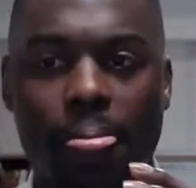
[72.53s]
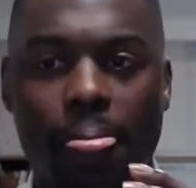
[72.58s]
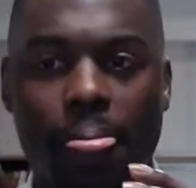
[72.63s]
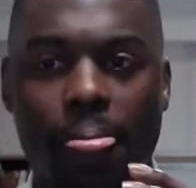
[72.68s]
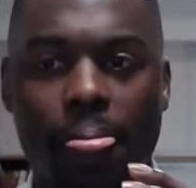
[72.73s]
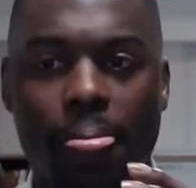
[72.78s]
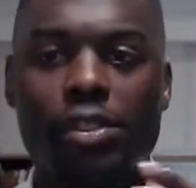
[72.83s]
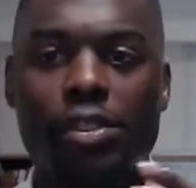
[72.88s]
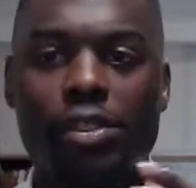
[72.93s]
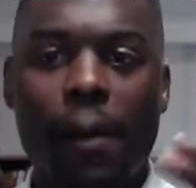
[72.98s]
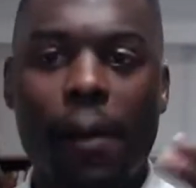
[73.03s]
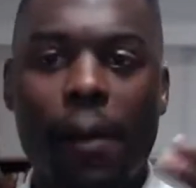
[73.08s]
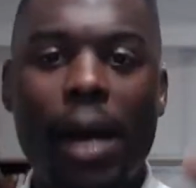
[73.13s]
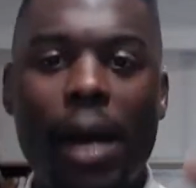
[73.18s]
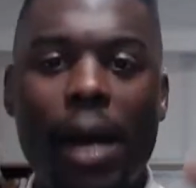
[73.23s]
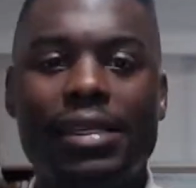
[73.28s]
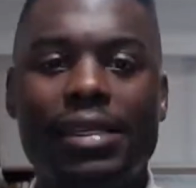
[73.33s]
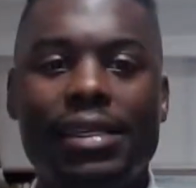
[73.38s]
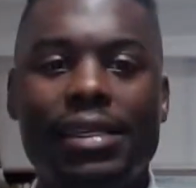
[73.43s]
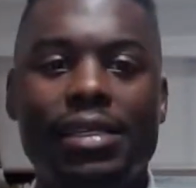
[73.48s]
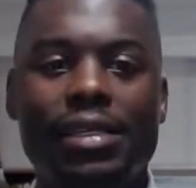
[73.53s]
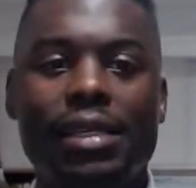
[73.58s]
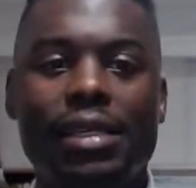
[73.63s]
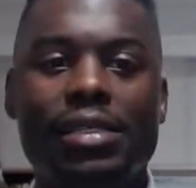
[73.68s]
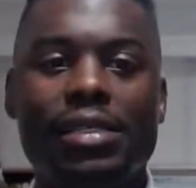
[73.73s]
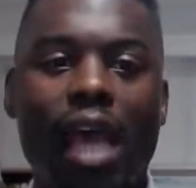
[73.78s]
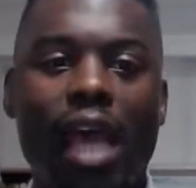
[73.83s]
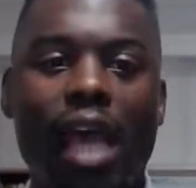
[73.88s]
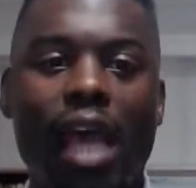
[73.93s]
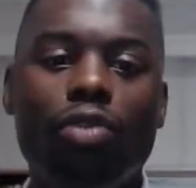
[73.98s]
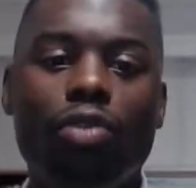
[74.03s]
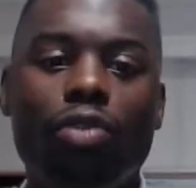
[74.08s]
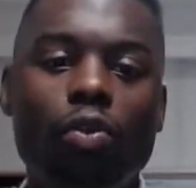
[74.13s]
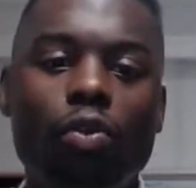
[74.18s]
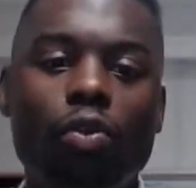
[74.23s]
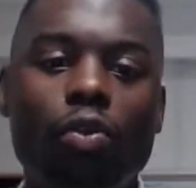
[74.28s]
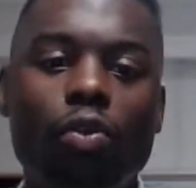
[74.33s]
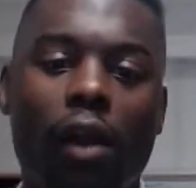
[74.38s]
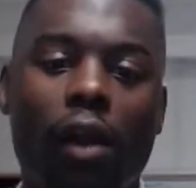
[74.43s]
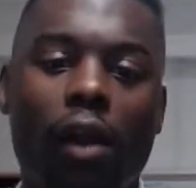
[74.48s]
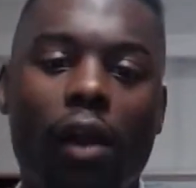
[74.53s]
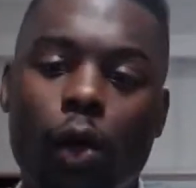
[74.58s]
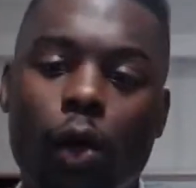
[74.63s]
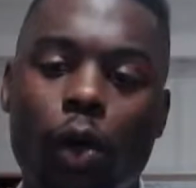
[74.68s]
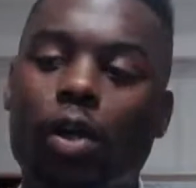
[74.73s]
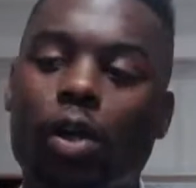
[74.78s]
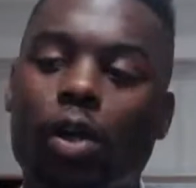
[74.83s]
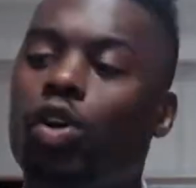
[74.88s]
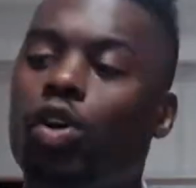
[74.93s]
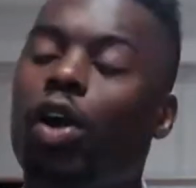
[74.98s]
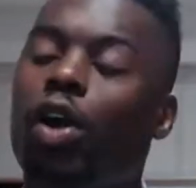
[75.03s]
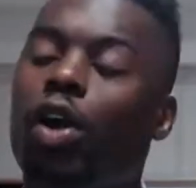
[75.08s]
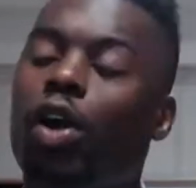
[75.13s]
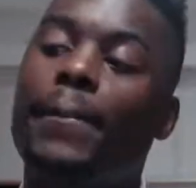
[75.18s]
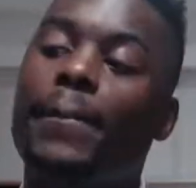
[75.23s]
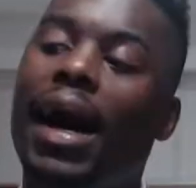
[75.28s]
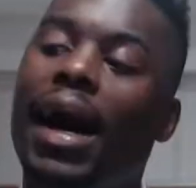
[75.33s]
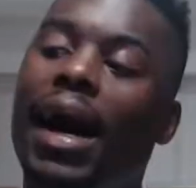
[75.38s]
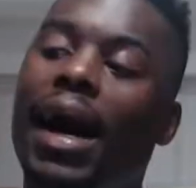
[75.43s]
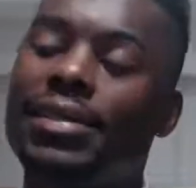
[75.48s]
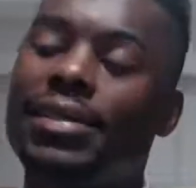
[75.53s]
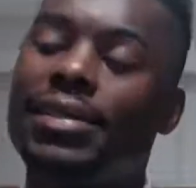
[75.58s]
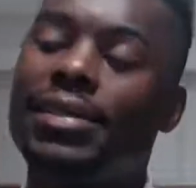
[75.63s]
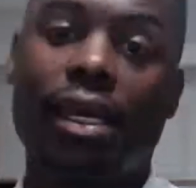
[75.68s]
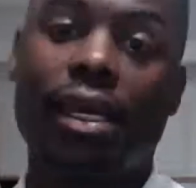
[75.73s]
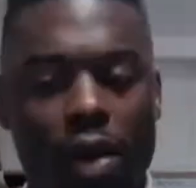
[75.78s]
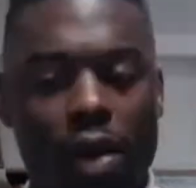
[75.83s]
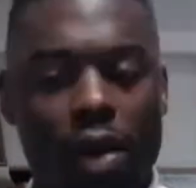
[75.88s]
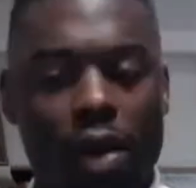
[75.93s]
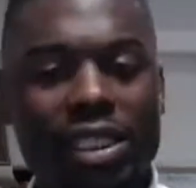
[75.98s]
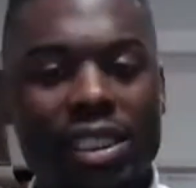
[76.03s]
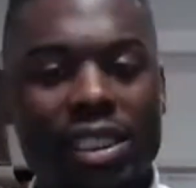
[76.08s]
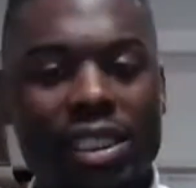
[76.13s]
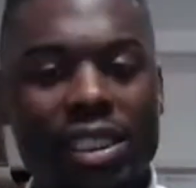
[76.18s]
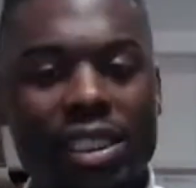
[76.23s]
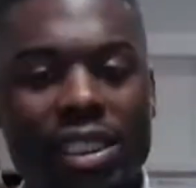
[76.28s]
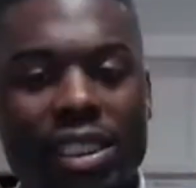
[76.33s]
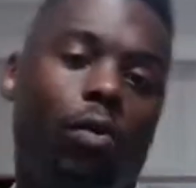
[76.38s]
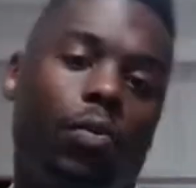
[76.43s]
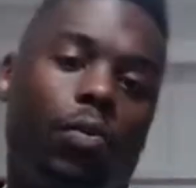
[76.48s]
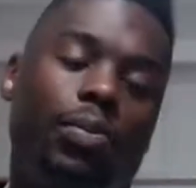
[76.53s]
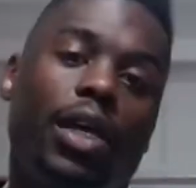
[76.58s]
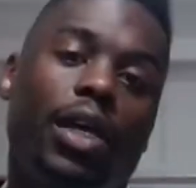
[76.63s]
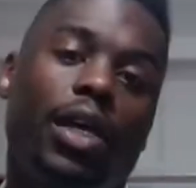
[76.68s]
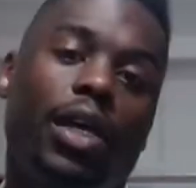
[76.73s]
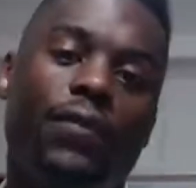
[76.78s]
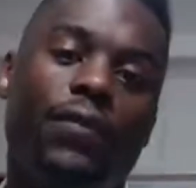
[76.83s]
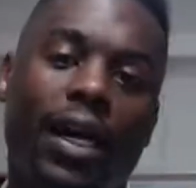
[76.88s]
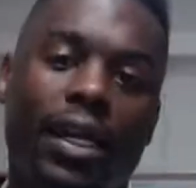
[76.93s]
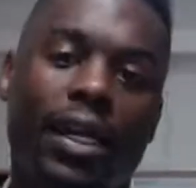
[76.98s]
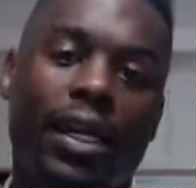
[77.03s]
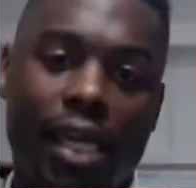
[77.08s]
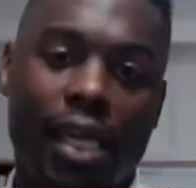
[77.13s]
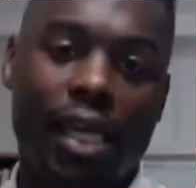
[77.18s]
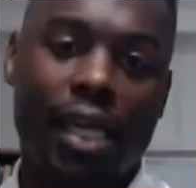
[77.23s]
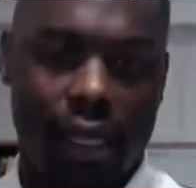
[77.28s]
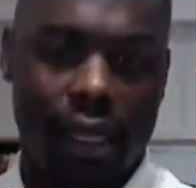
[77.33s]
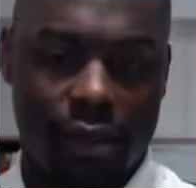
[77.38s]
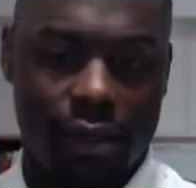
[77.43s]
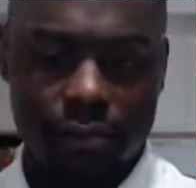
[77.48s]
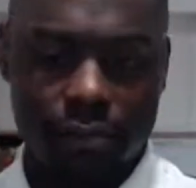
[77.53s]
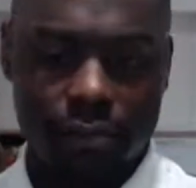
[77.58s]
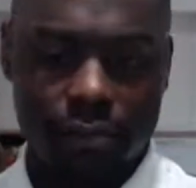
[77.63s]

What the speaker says: Today, I really want to focus on a mindset. I want to really help if I can.